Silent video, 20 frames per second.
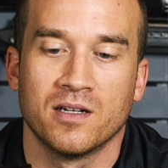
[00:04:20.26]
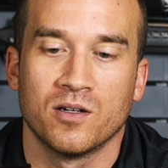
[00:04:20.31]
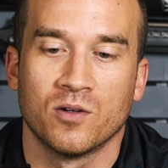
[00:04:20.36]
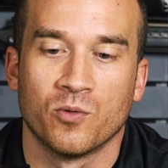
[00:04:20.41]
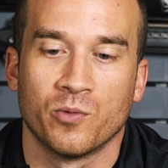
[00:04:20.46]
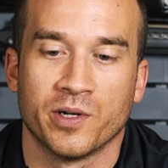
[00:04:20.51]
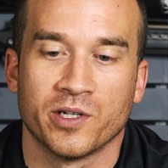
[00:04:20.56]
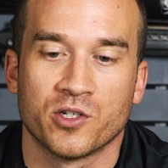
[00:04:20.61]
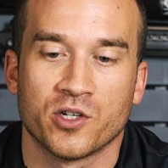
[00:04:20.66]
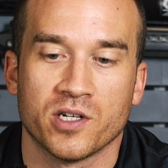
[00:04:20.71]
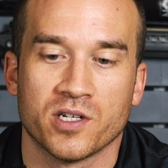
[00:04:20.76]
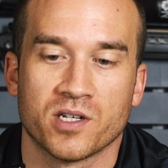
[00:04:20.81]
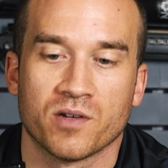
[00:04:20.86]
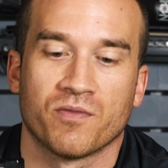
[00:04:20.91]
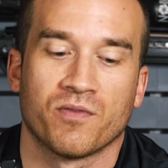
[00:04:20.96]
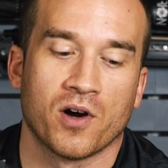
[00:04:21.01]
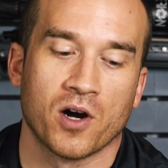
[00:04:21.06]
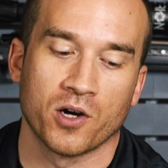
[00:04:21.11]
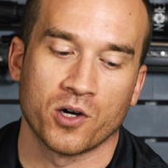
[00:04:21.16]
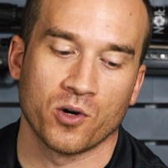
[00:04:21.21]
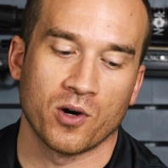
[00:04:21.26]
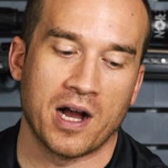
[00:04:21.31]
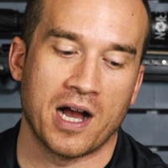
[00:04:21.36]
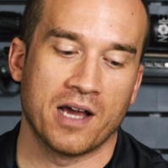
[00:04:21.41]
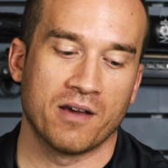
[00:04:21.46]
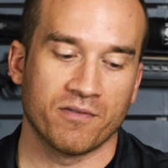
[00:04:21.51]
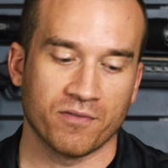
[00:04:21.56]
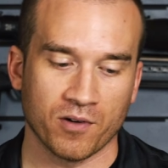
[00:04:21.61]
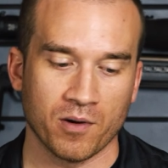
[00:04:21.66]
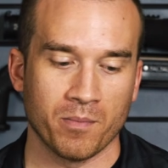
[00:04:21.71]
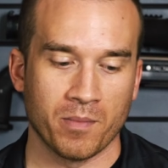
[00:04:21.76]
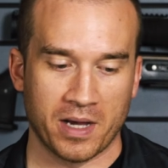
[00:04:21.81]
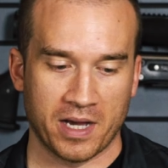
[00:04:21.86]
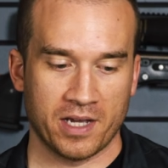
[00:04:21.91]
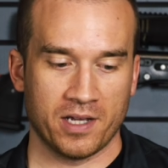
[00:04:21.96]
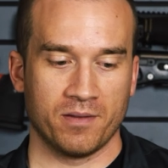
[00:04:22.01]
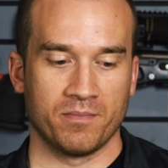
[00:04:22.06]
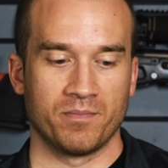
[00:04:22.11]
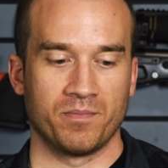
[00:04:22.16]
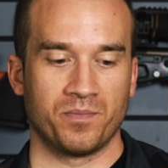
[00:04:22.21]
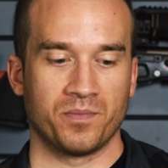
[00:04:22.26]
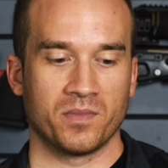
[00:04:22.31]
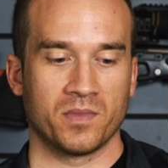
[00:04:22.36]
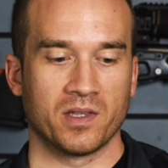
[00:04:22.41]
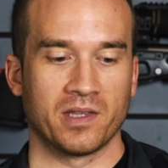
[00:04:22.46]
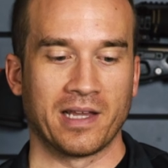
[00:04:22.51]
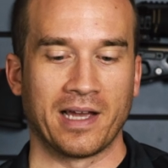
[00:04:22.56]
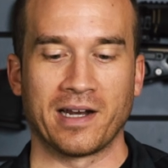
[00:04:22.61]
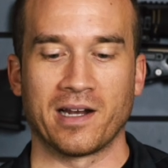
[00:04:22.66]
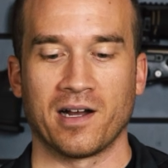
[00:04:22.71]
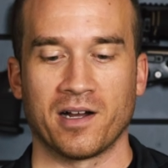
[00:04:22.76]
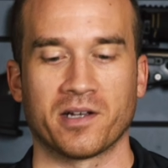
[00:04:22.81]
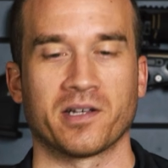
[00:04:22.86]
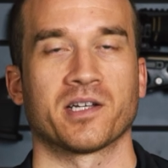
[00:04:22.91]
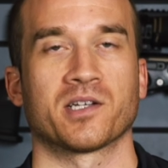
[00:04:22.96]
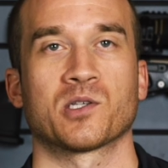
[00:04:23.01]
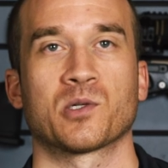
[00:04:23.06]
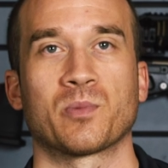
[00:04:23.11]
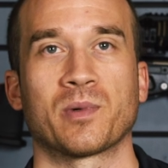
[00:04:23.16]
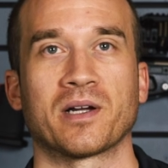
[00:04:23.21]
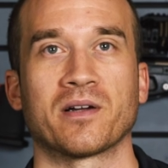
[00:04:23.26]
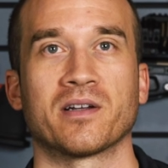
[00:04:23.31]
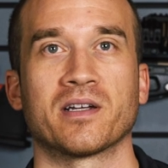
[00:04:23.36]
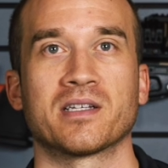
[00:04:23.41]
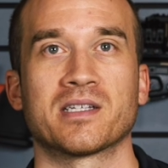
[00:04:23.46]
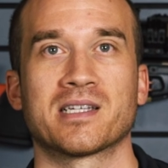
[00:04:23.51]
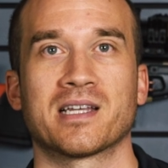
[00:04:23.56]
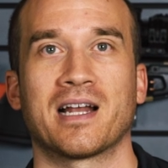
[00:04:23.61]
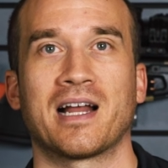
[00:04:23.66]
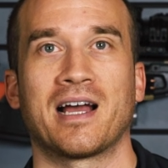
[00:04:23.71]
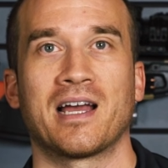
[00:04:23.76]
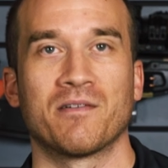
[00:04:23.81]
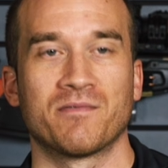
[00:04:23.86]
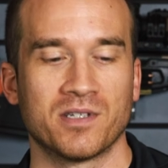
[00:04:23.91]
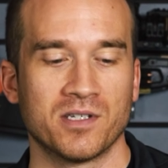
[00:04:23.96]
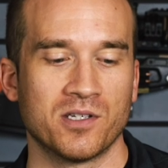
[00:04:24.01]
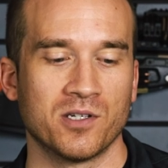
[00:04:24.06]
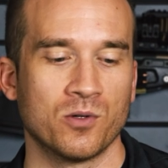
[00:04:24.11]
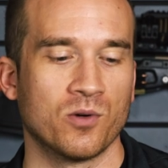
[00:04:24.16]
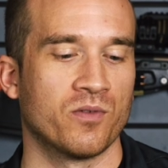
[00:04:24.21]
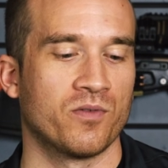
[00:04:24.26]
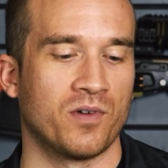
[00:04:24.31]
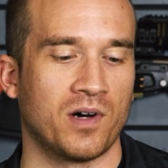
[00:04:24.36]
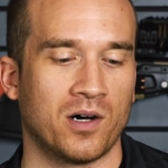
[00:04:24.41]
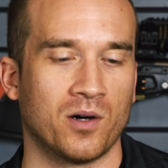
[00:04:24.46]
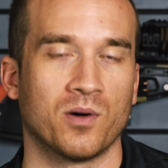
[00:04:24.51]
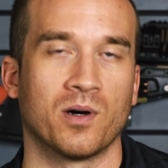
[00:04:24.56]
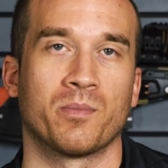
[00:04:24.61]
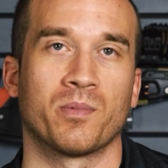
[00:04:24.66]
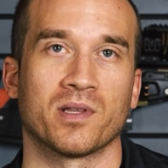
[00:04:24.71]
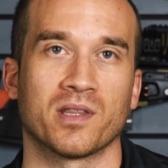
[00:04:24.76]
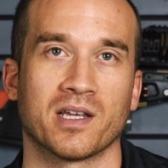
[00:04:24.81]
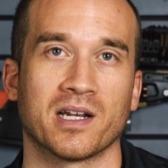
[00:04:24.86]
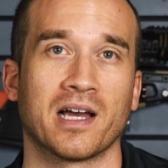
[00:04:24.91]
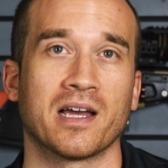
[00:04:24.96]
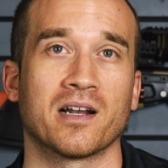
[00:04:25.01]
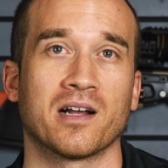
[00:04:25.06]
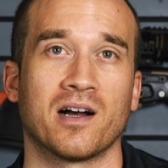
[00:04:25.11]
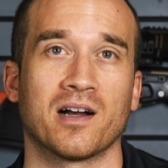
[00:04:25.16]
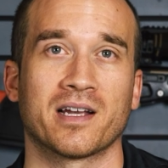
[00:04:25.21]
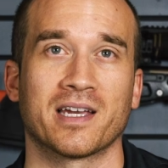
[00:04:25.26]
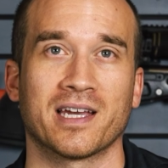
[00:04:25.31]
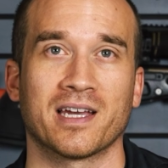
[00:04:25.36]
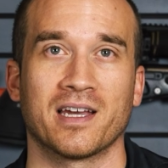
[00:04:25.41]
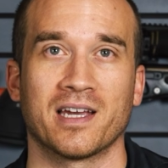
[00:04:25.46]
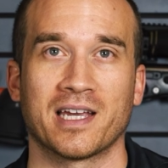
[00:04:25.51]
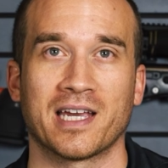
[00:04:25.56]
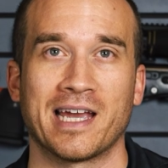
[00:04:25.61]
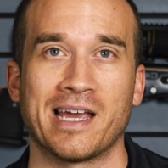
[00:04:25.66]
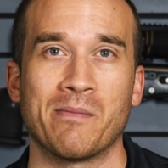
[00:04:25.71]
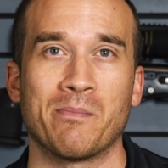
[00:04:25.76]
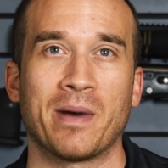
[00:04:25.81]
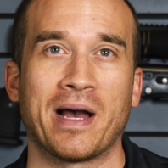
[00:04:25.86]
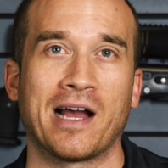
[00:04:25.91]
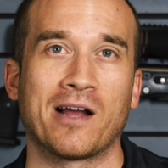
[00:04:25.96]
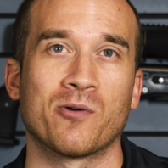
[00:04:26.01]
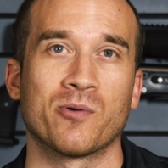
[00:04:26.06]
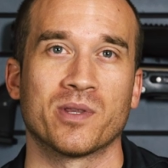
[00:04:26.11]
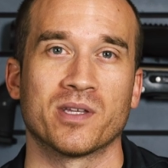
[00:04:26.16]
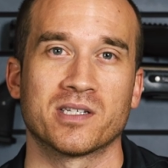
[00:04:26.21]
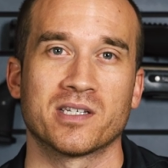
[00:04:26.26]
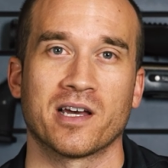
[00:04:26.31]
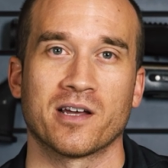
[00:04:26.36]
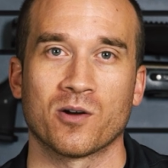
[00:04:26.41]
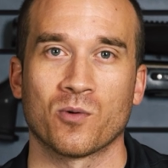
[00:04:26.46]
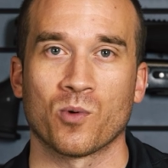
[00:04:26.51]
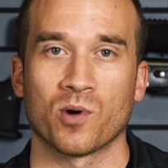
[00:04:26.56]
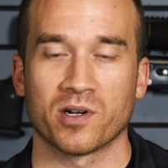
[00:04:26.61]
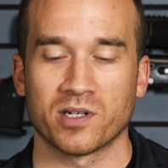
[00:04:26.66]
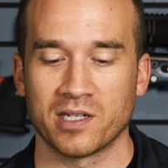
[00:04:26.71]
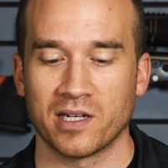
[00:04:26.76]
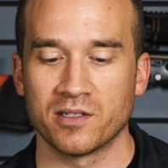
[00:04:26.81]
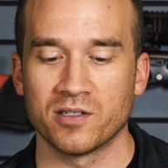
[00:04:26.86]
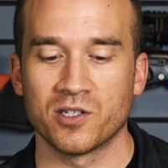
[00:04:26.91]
which is a far cry from my Nighthawk experience. And I have to do a follow-up on the Nighthawk. It came back with a ton of work done